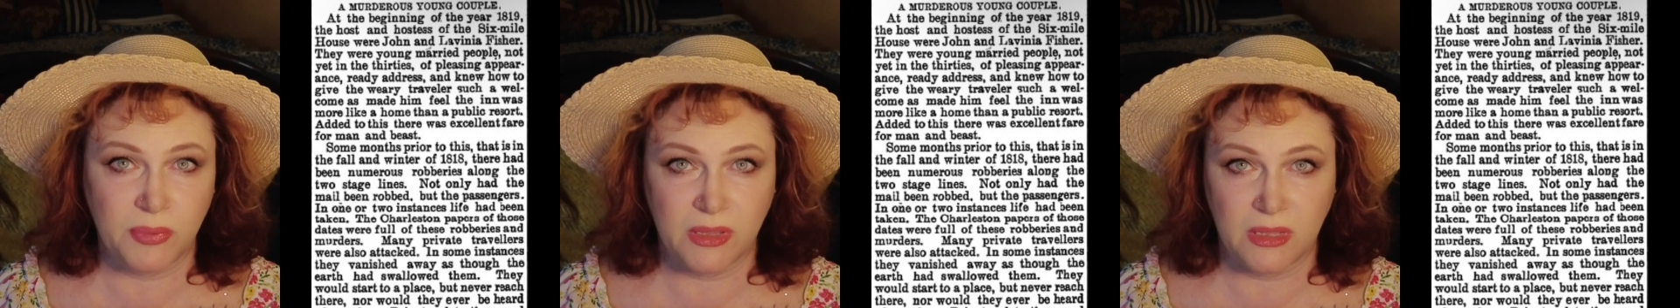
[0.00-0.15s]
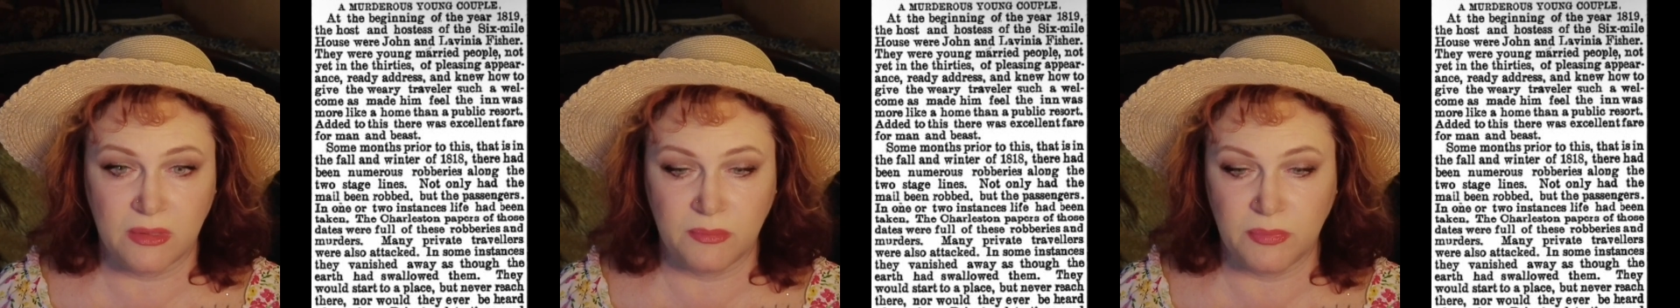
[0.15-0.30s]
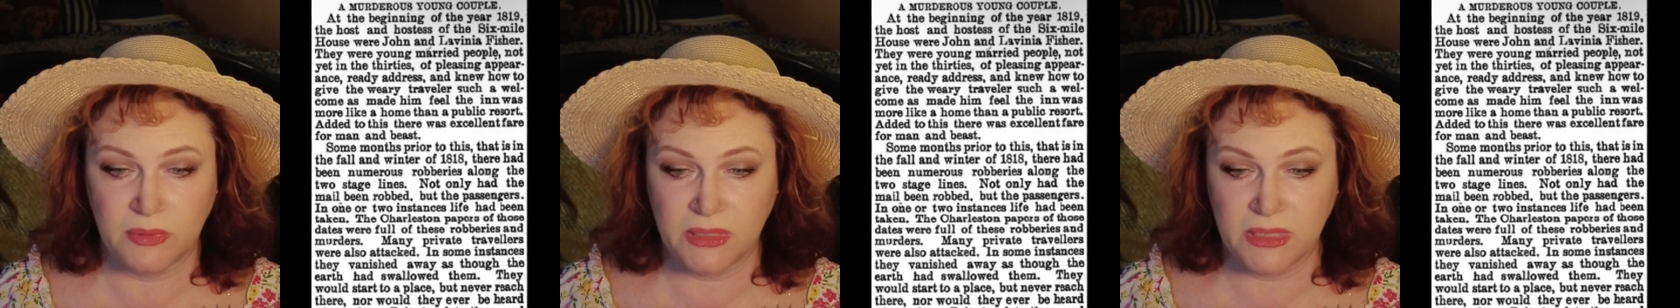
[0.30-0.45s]

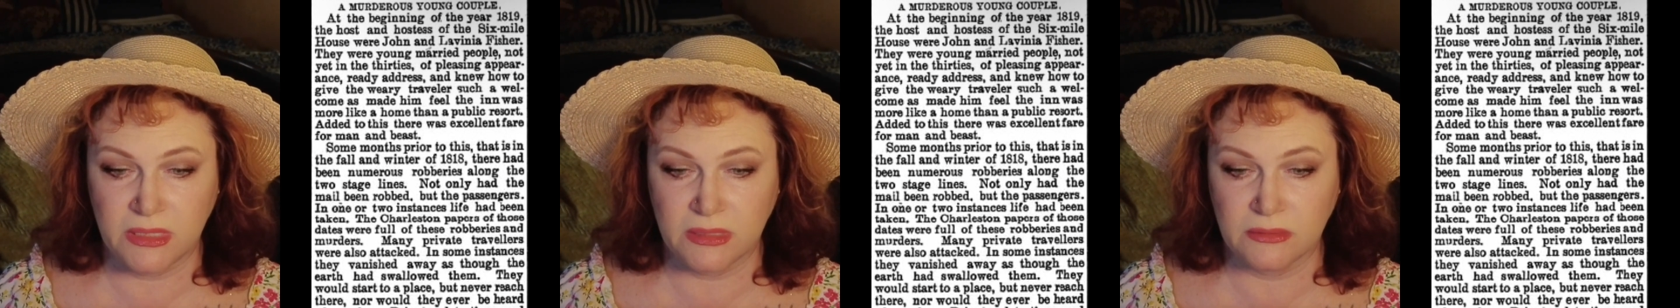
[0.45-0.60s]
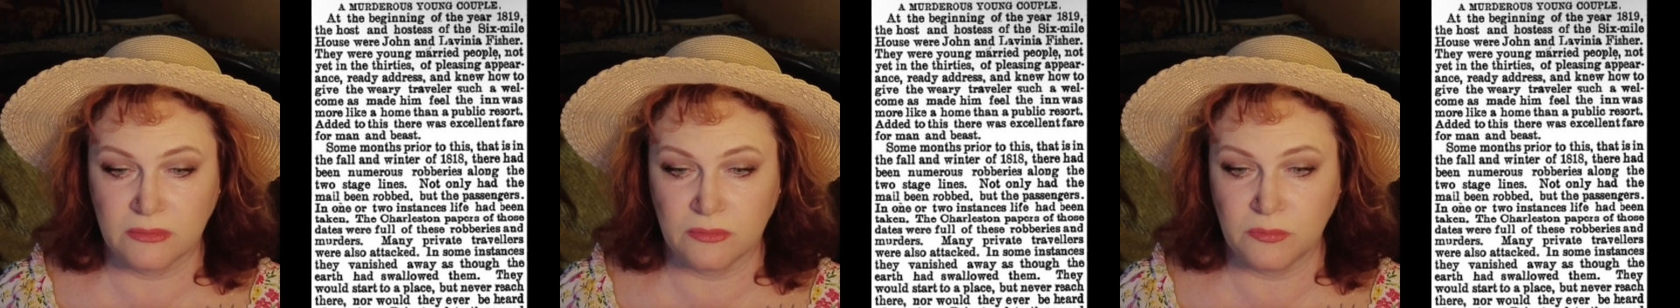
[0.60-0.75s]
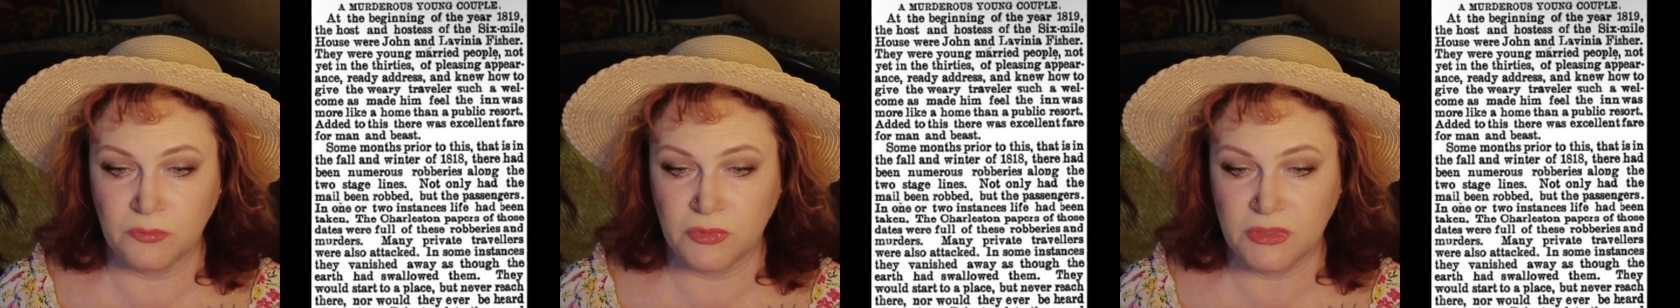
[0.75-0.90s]
public
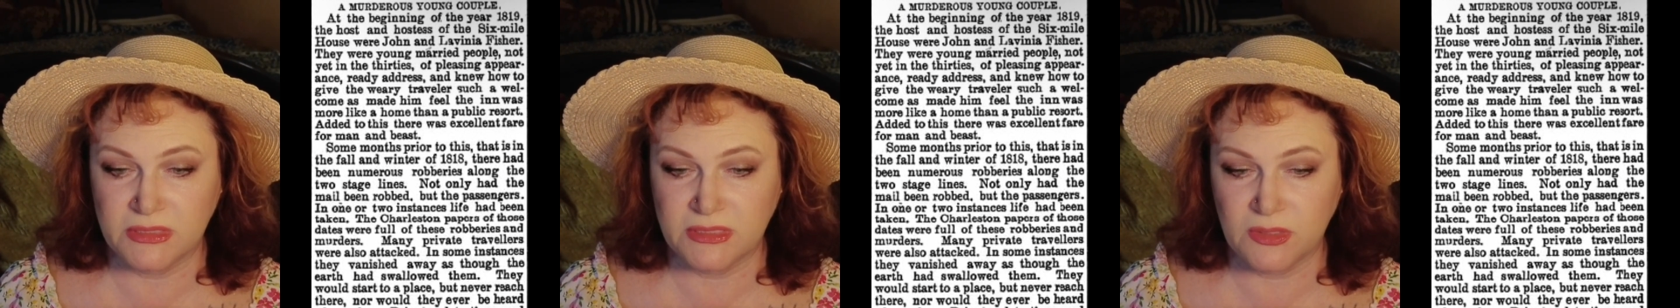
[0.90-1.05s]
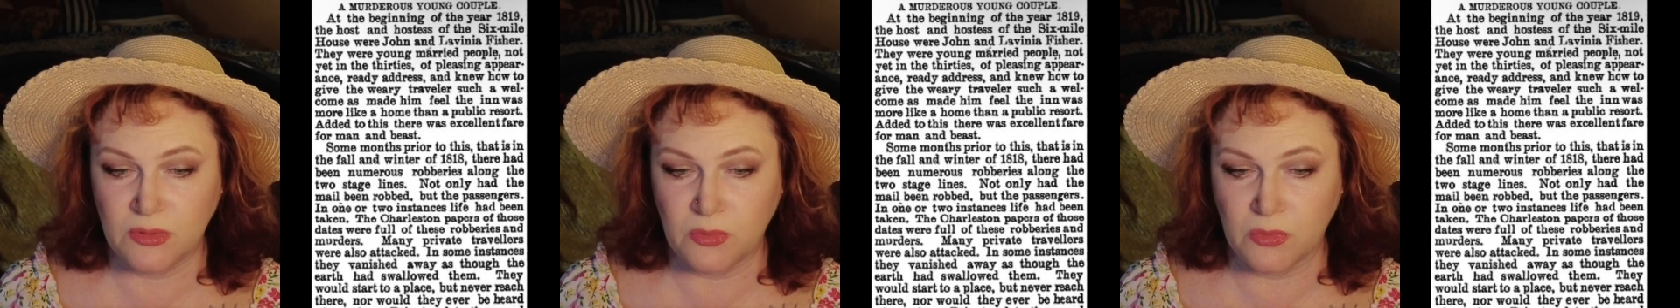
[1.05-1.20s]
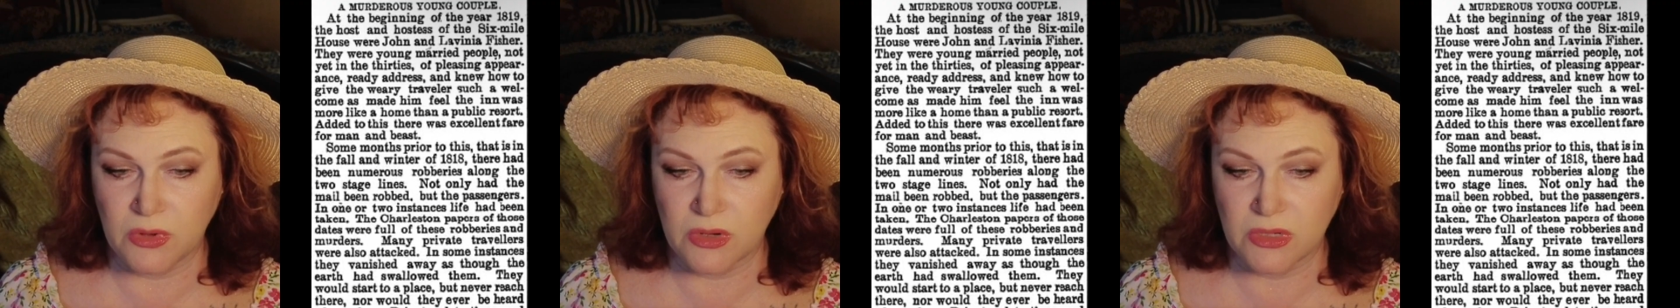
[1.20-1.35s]

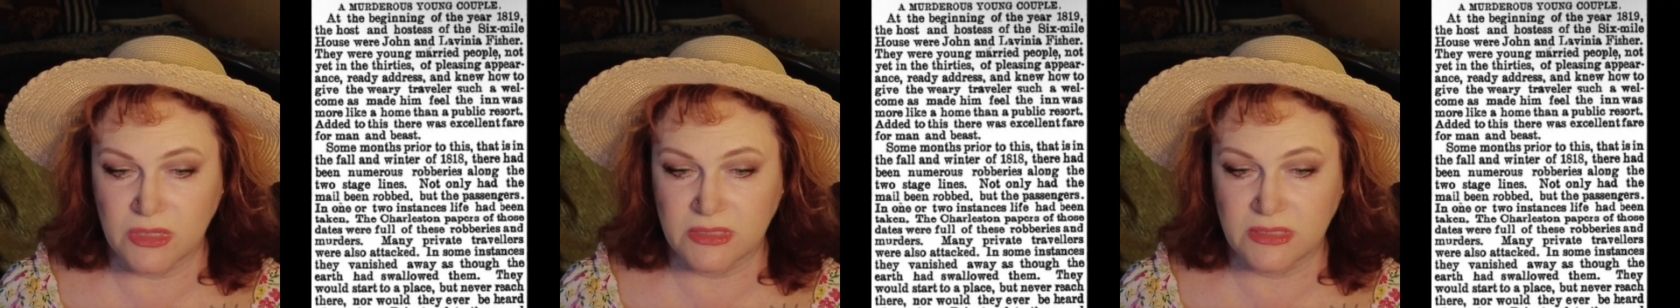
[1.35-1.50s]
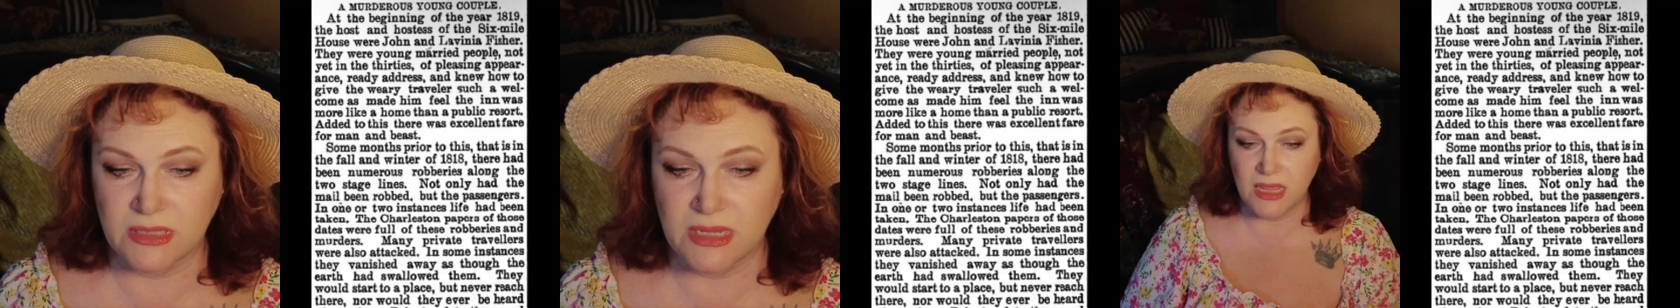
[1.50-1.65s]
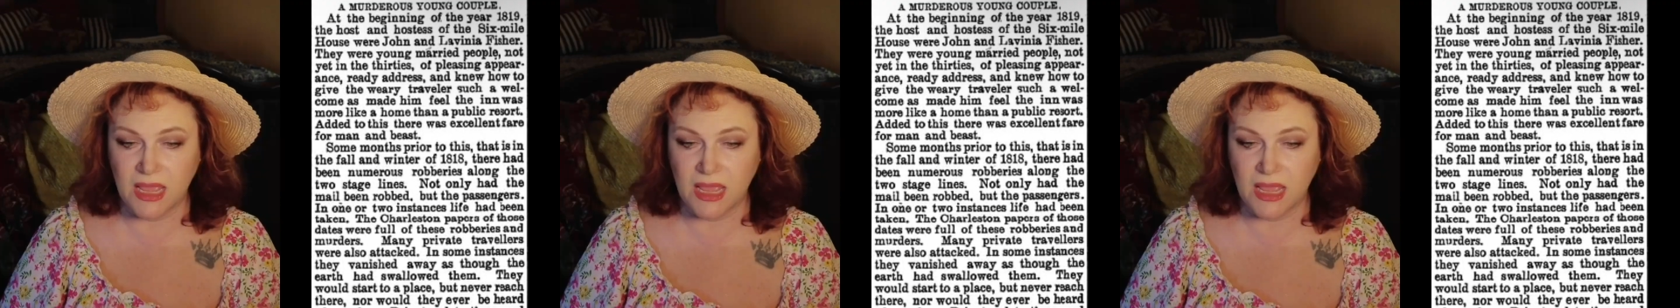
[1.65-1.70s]
resort.